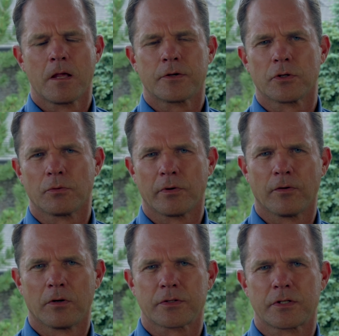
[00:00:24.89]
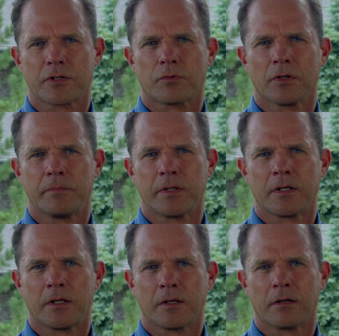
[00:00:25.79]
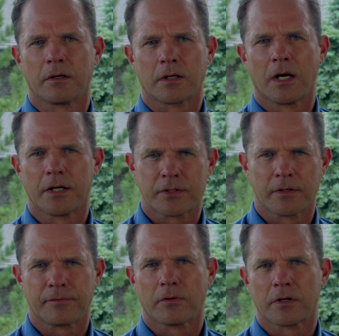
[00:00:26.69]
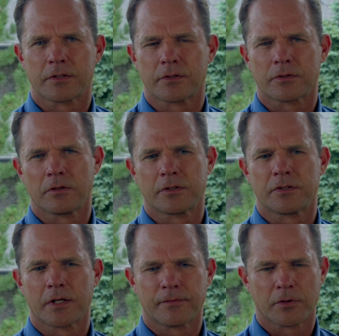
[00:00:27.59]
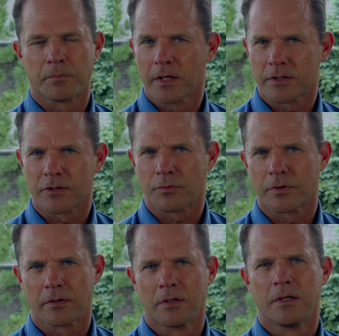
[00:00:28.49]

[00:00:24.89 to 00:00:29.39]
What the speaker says: So the reverse has really been a godsend for us as surgeons and for the patients with